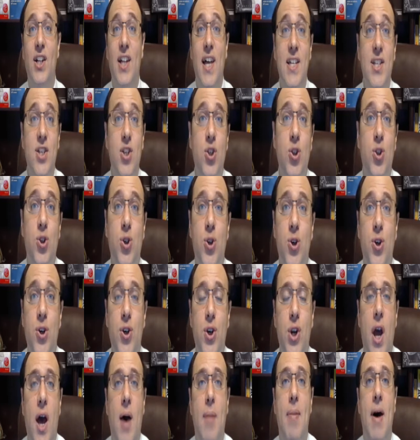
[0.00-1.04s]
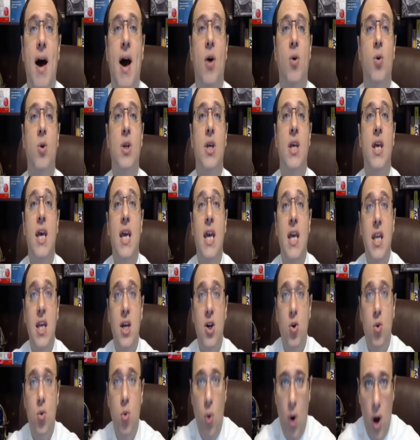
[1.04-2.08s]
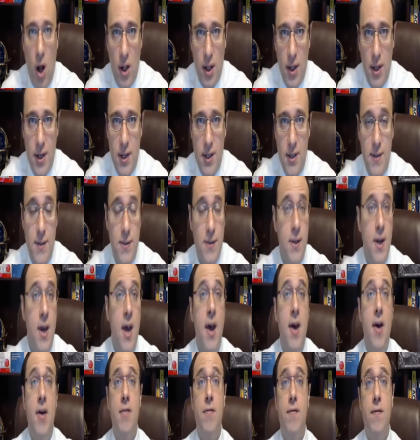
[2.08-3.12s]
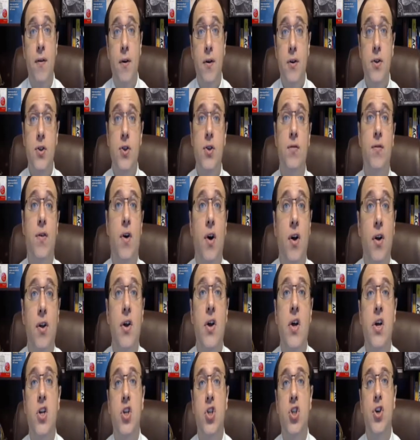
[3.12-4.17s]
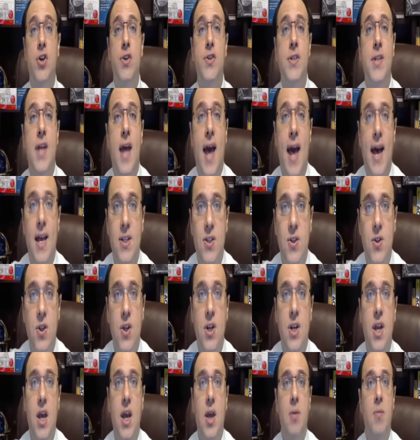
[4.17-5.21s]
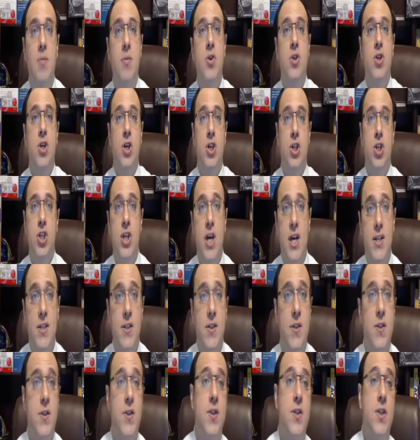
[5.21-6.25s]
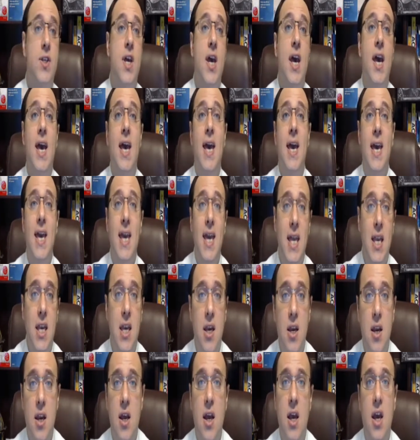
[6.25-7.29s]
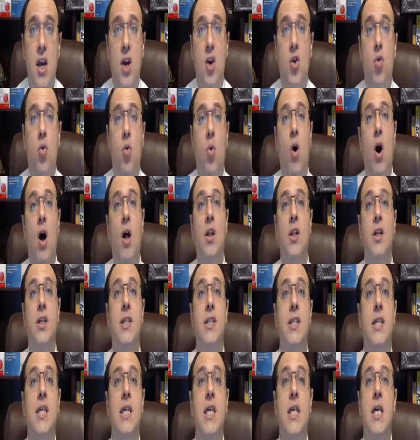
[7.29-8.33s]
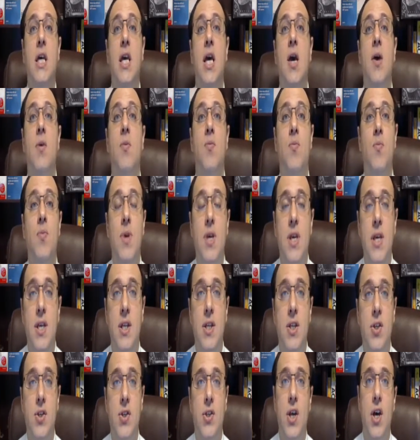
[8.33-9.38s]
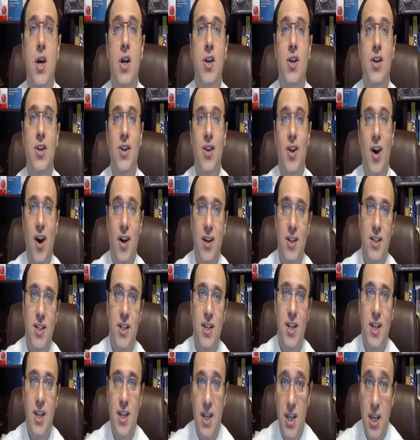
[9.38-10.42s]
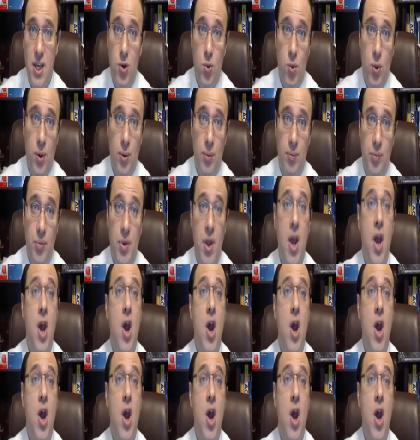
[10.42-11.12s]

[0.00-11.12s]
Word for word: Let's learn about inequalities. First of all, just as the name suggests, inequality means not equal.